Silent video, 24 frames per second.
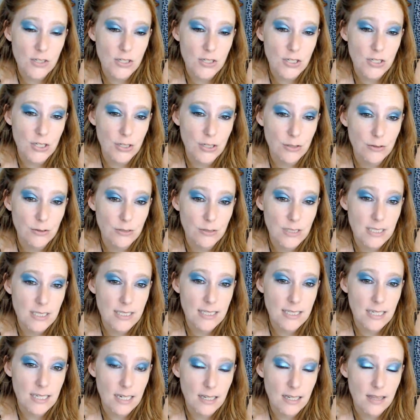too, because
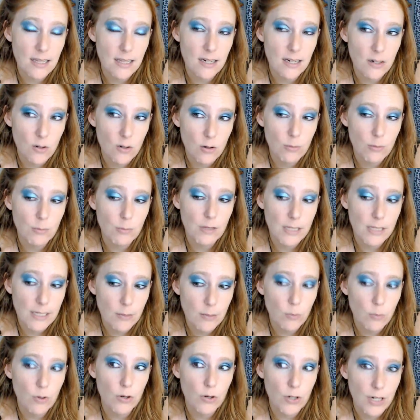they normally
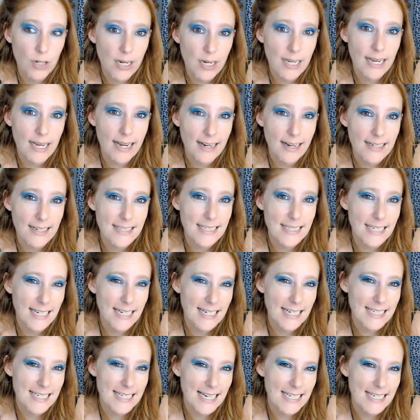will create chaos to get
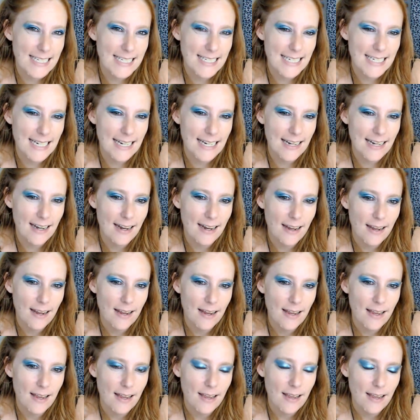attention.
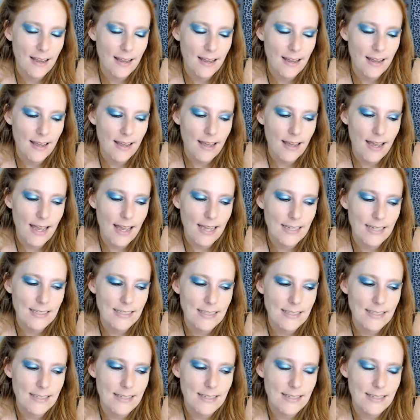
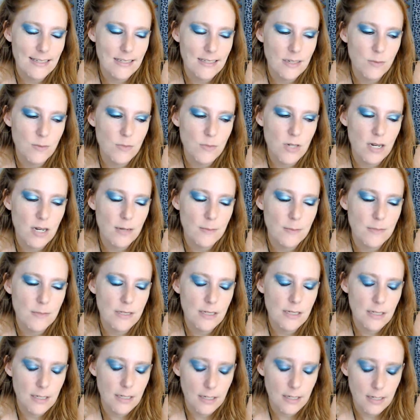And sometimes
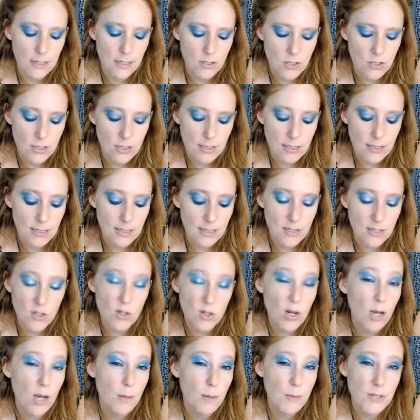it's just the
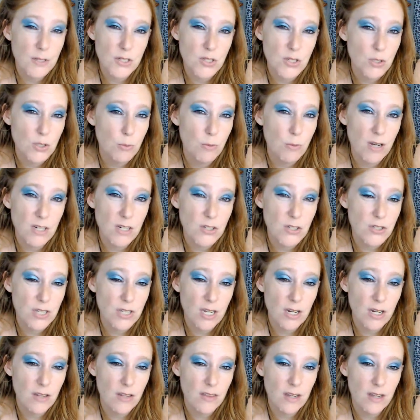trauma is too much.
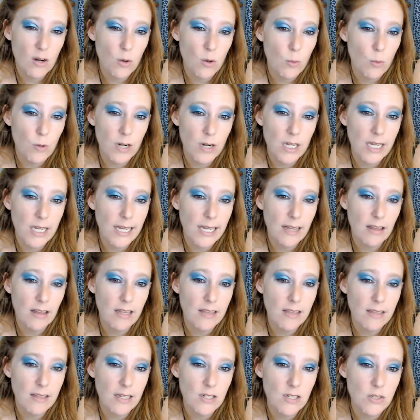They don't want to heal
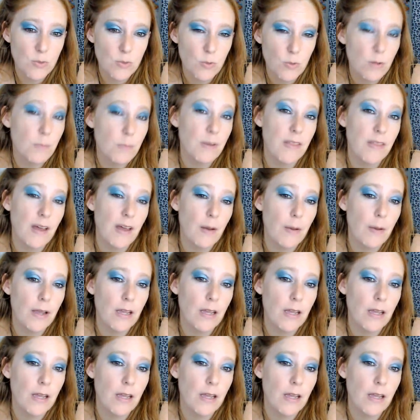it. They just want to be that way.